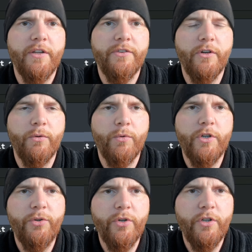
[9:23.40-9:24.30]
so
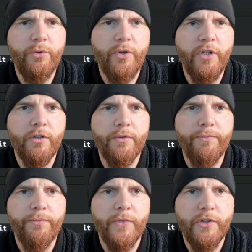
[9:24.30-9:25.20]
what you can do
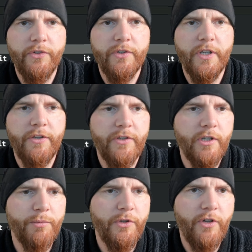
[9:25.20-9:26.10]
here, this is a nice
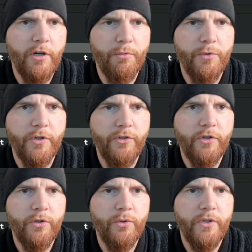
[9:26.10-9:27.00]
thing about the argument parser,
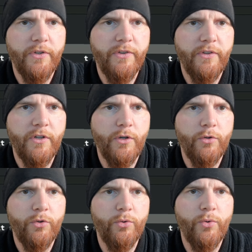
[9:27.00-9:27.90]
you can
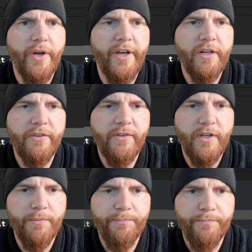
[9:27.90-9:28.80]
go to edit
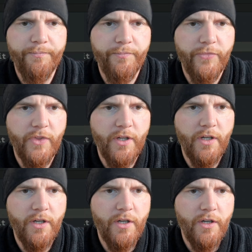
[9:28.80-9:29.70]
scheme,
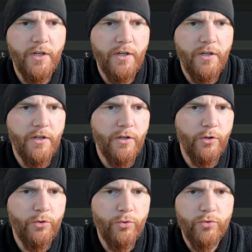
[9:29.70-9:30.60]

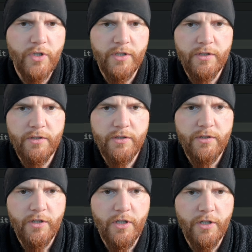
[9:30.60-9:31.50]
go to run
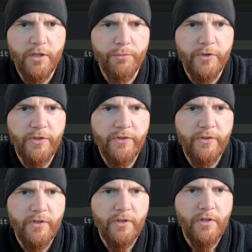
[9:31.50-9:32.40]
arguments,